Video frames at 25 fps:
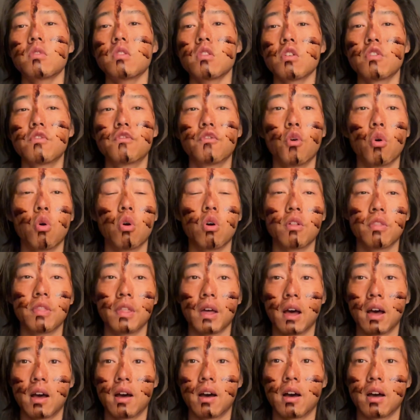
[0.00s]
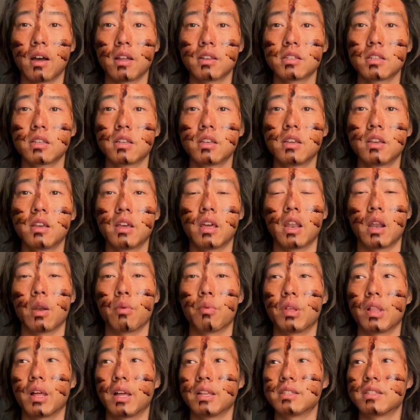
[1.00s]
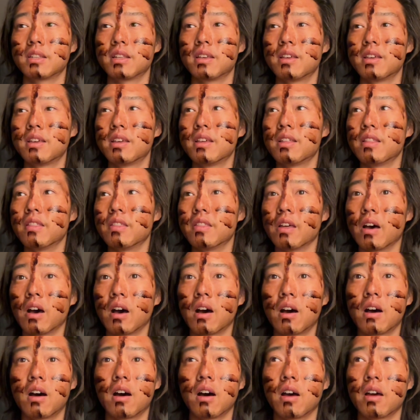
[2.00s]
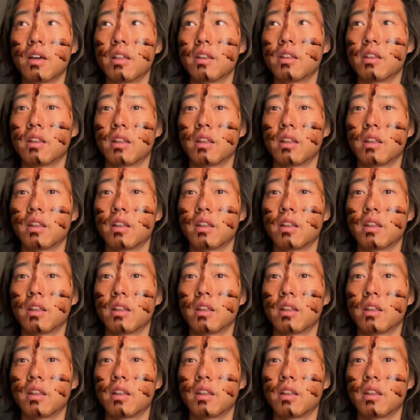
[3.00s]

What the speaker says: for the heart. And I realized the heart,